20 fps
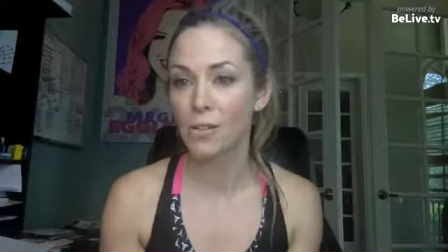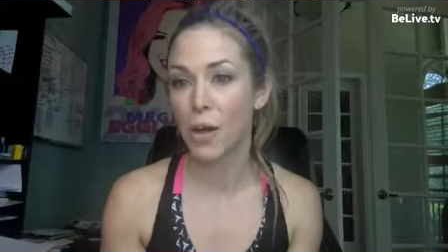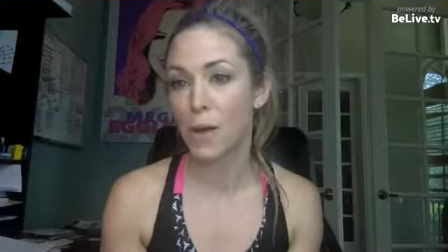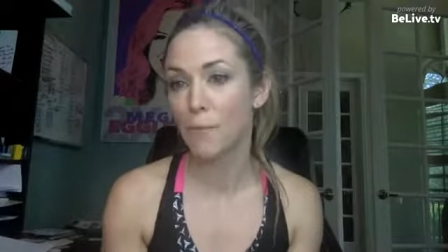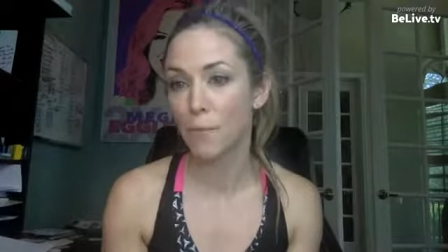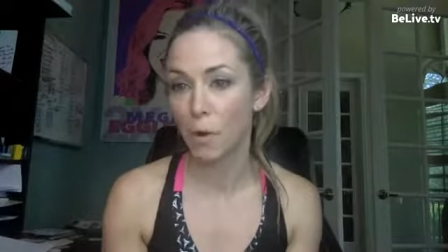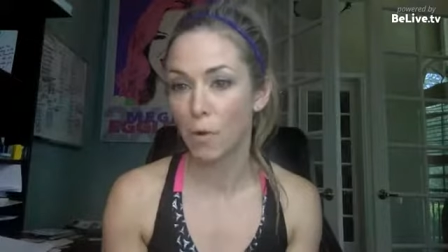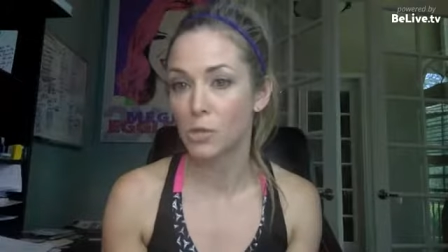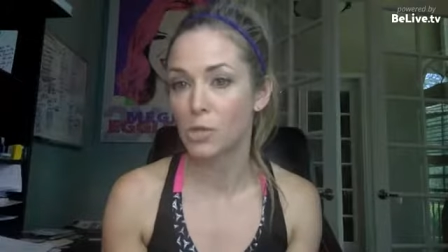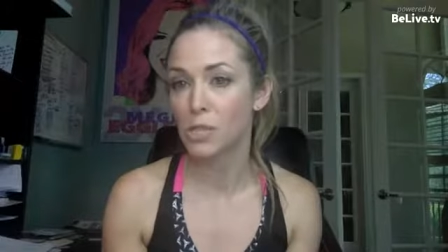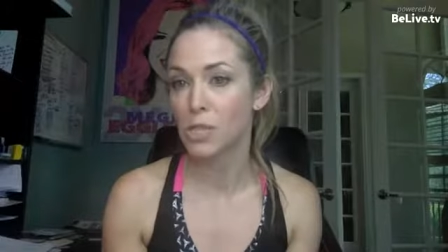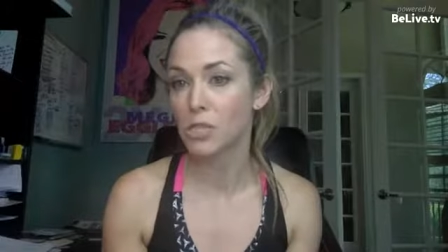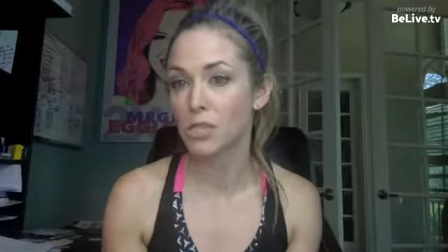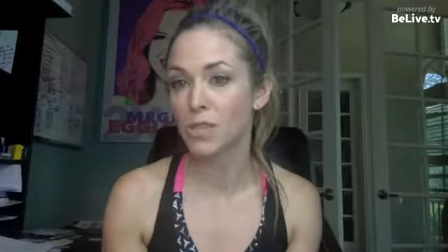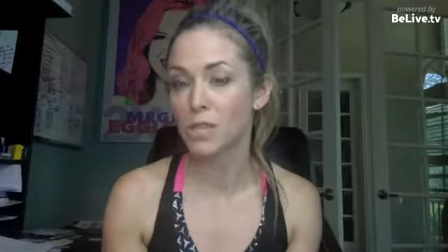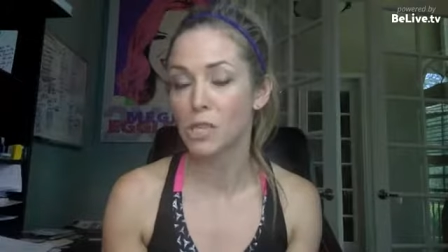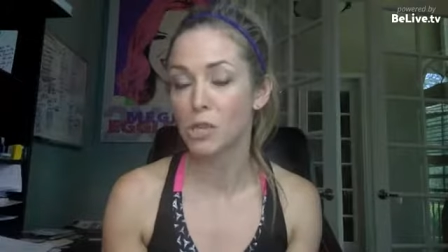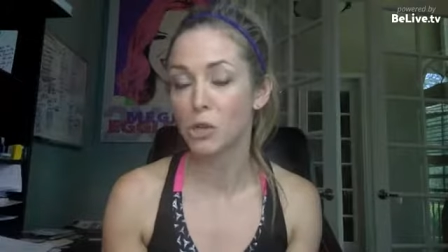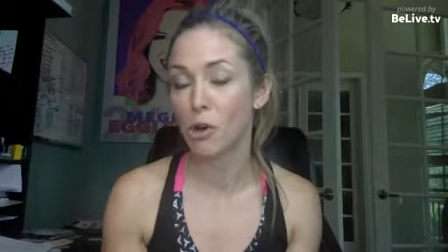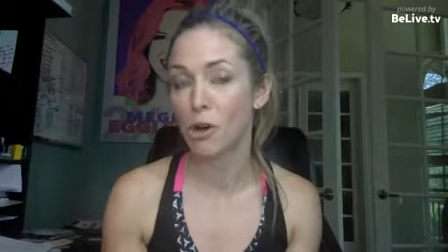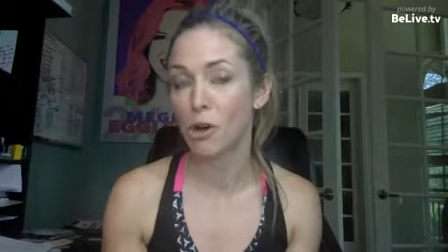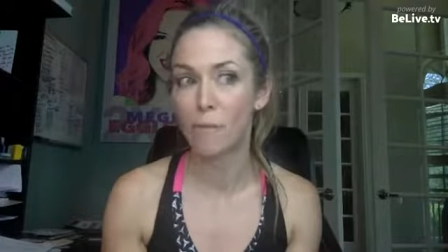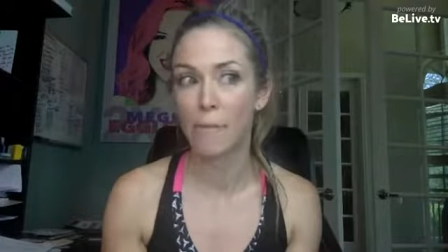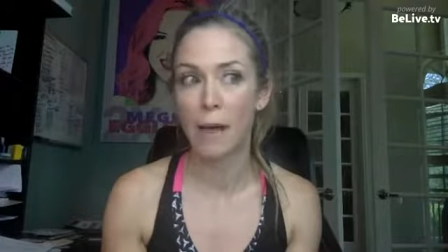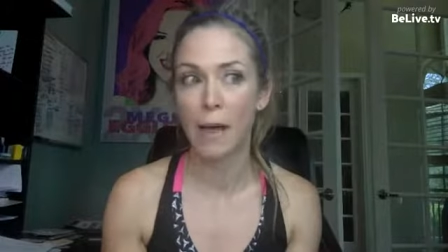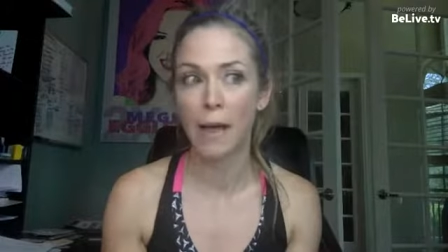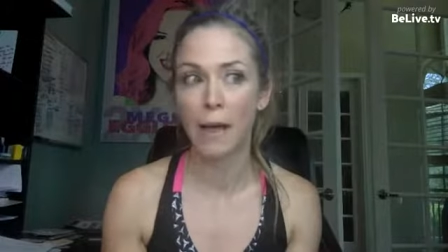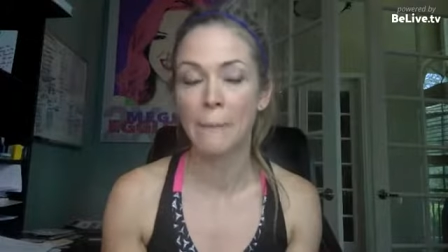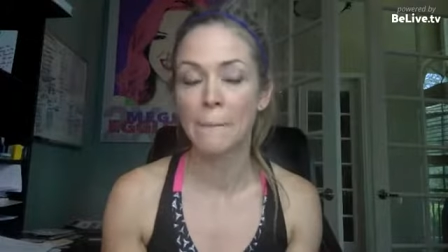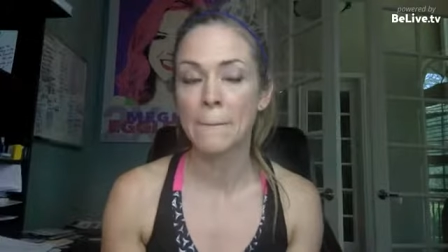So I post this on
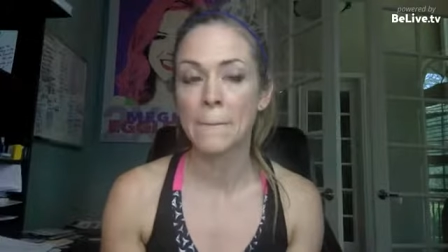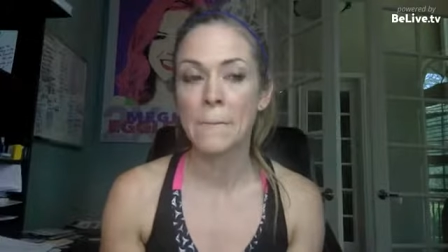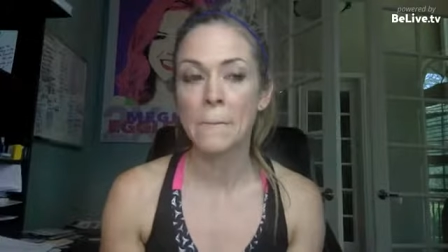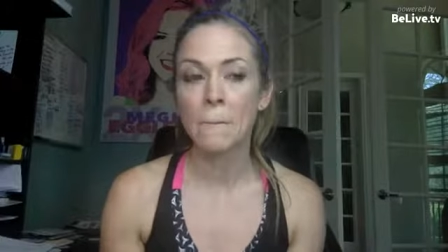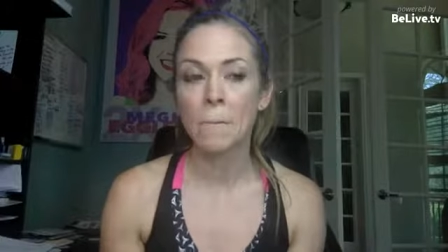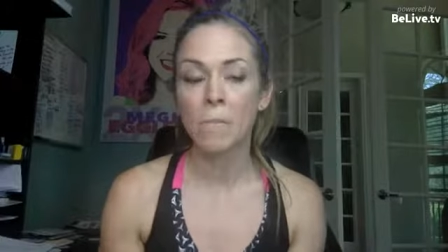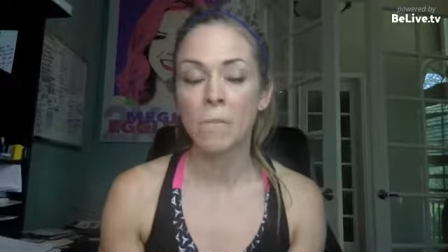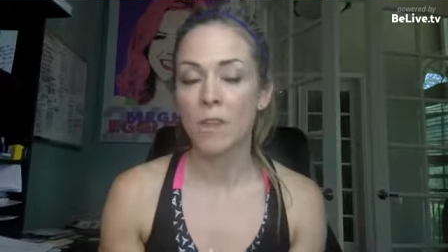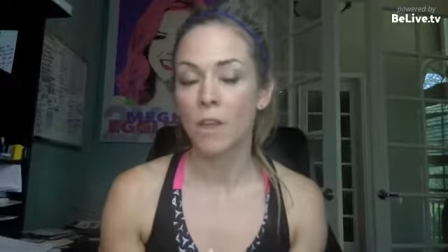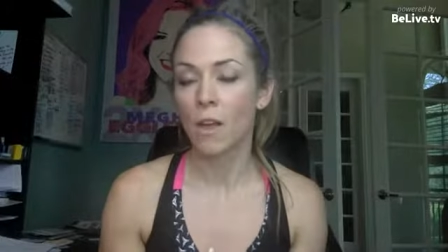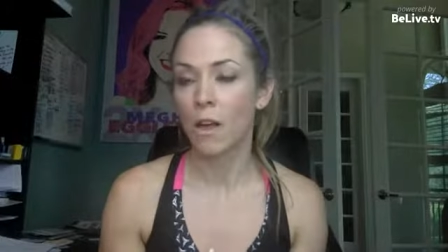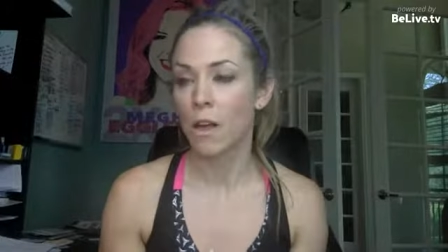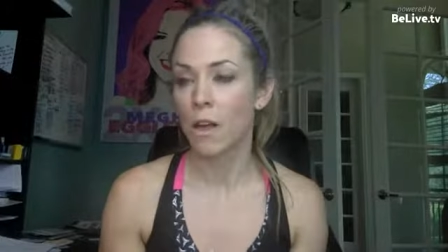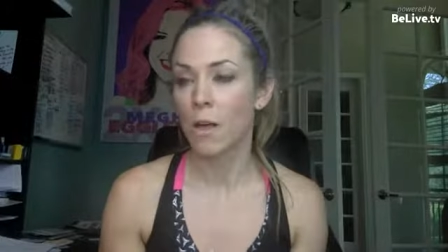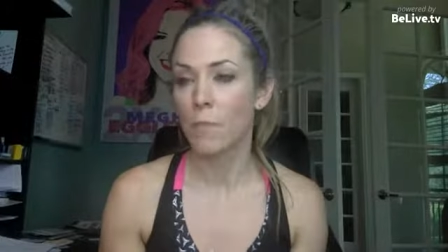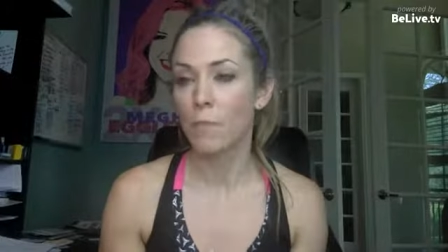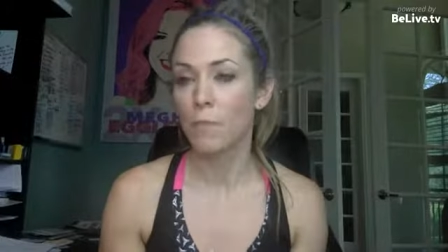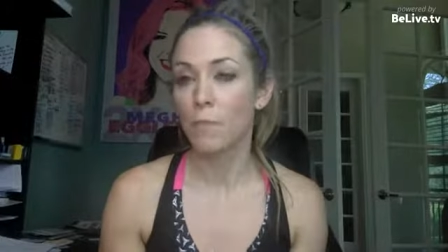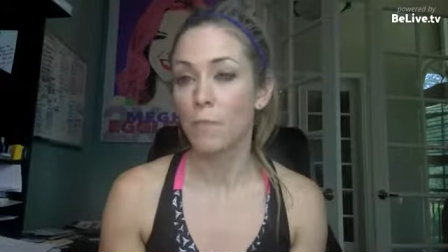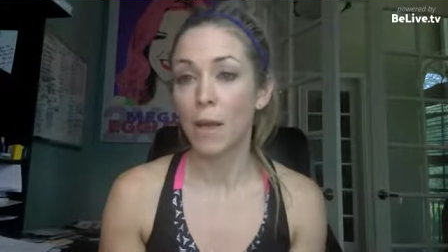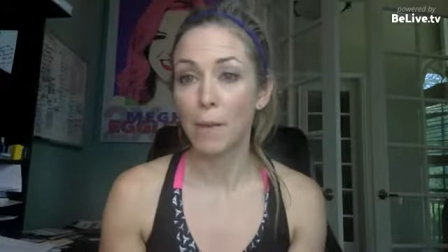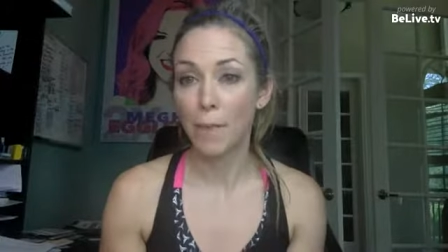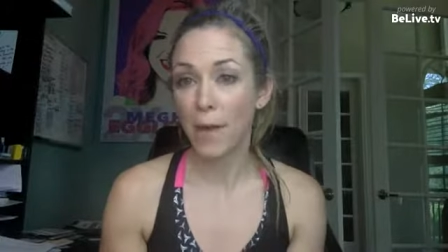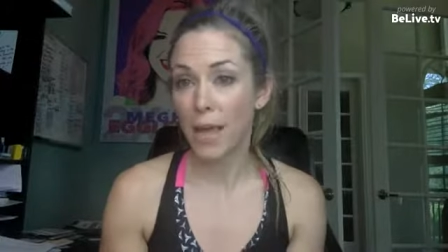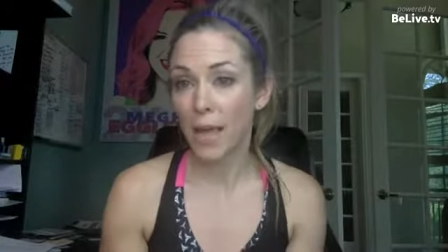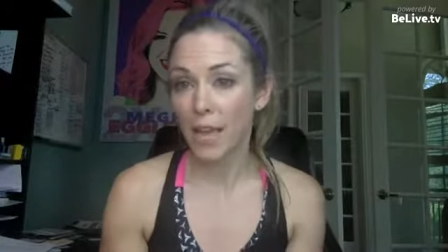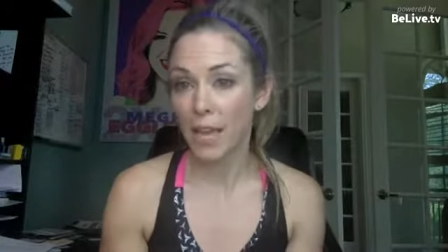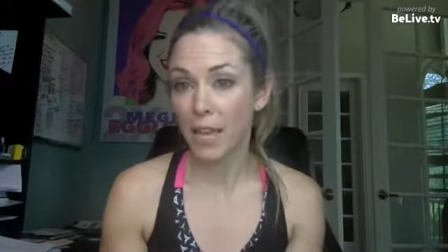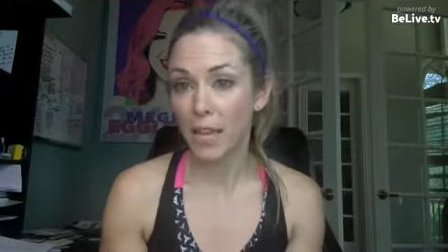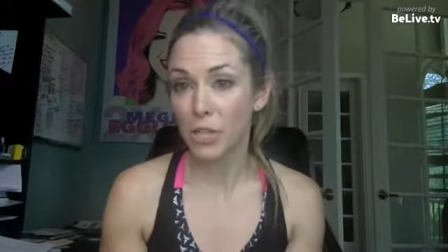my um, my
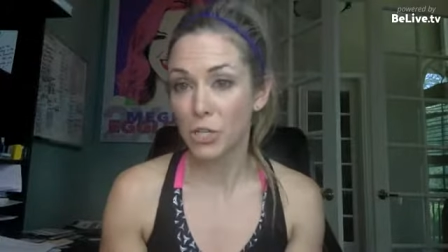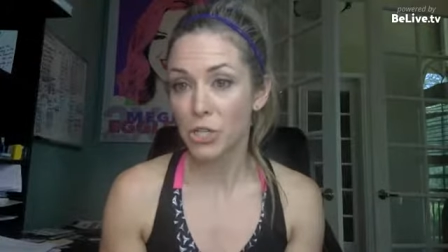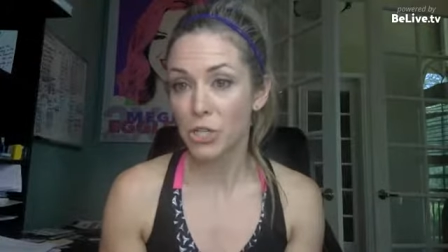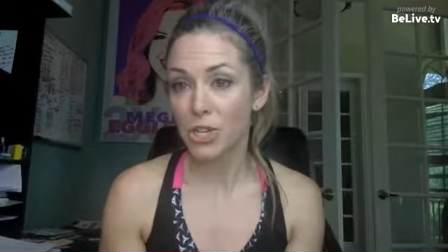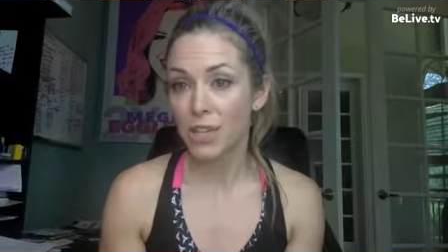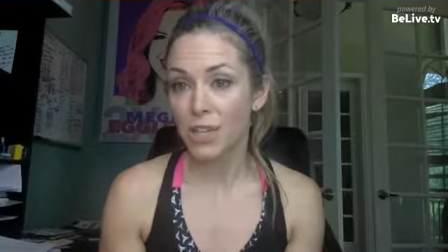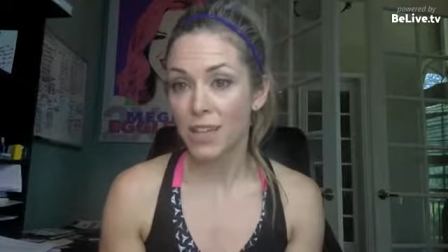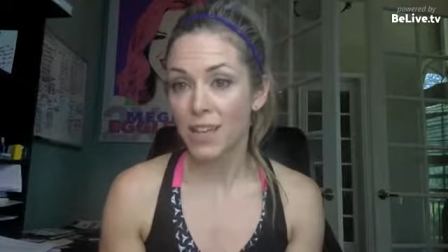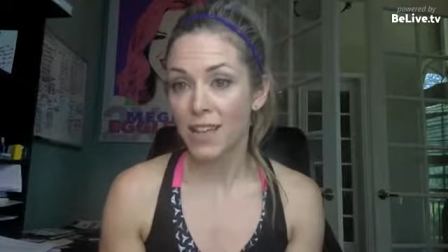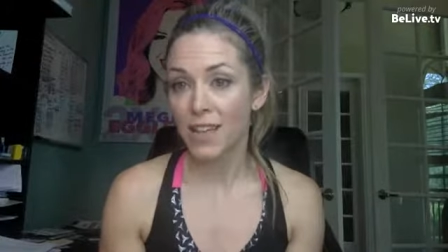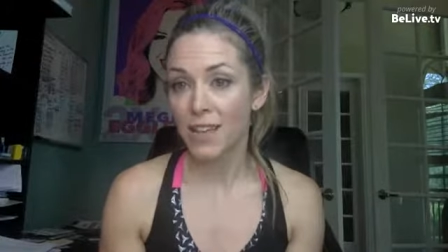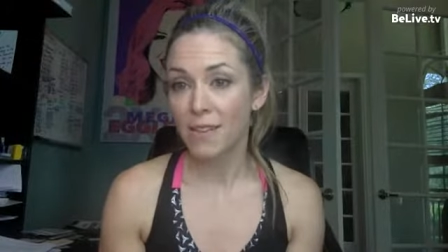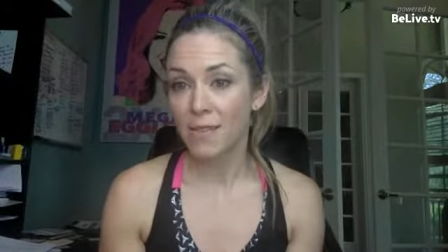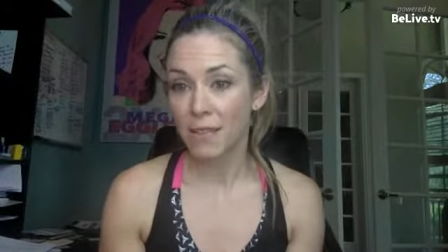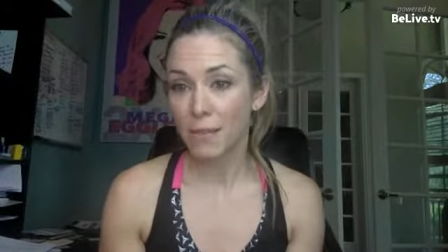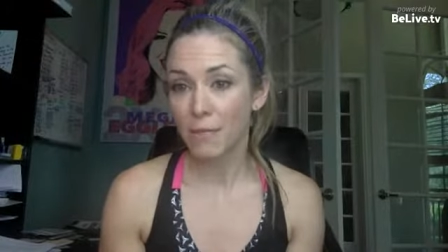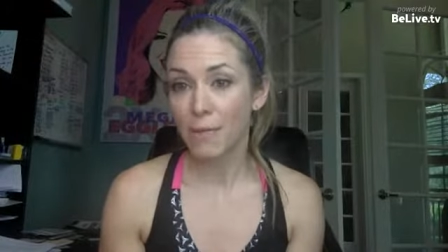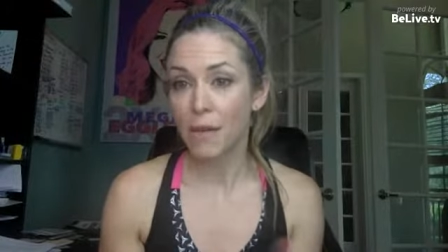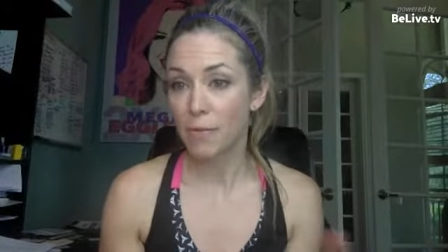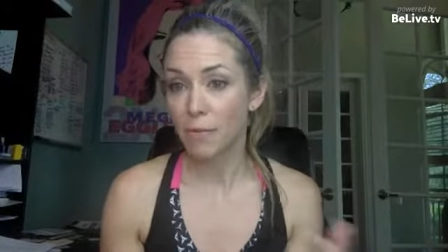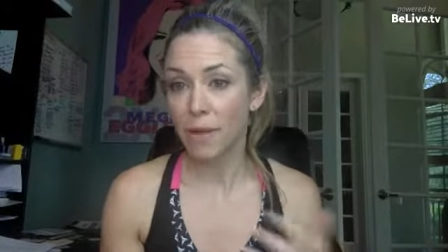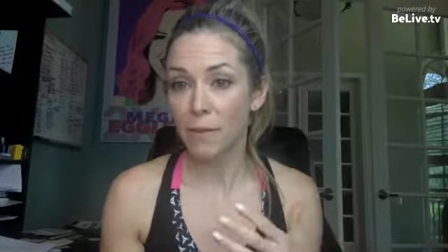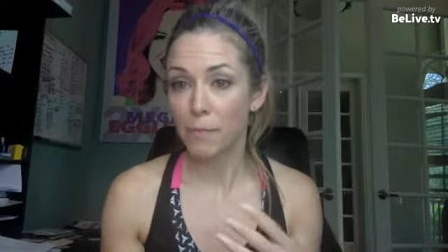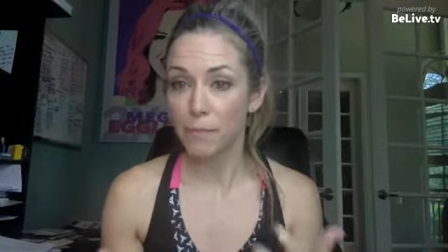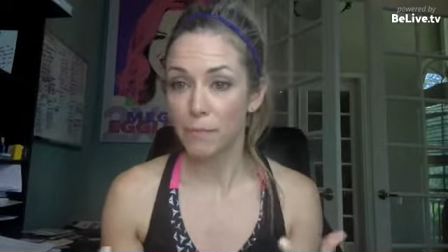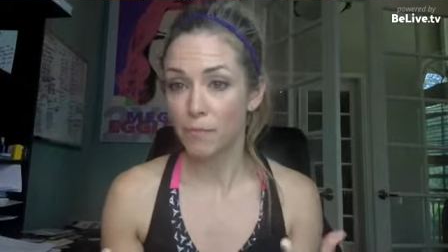page, like my my